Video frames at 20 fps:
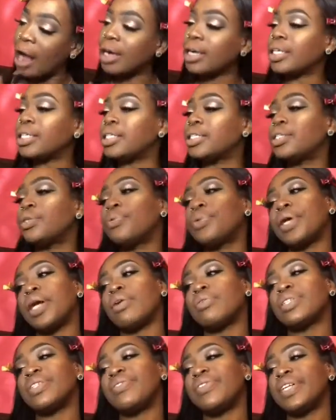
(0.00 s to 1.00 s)
This is the one I
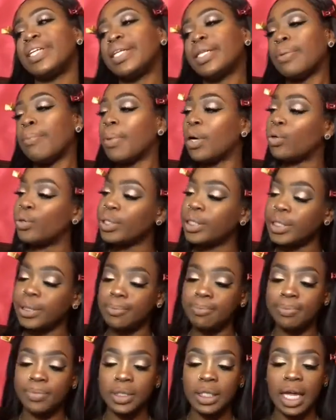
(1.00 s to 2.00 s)
was feeling the most
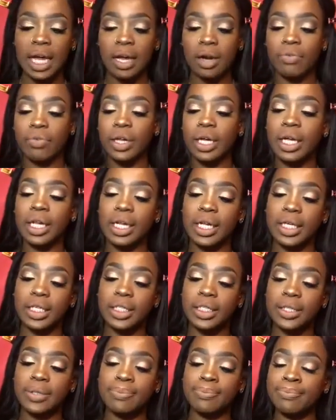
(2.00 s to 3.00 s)
out of the
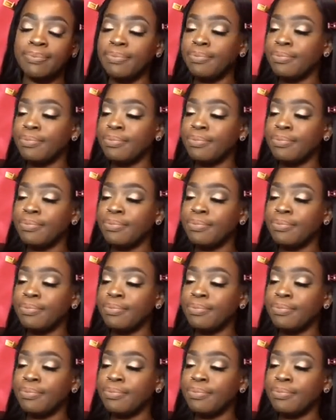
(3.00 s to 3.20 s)
collection.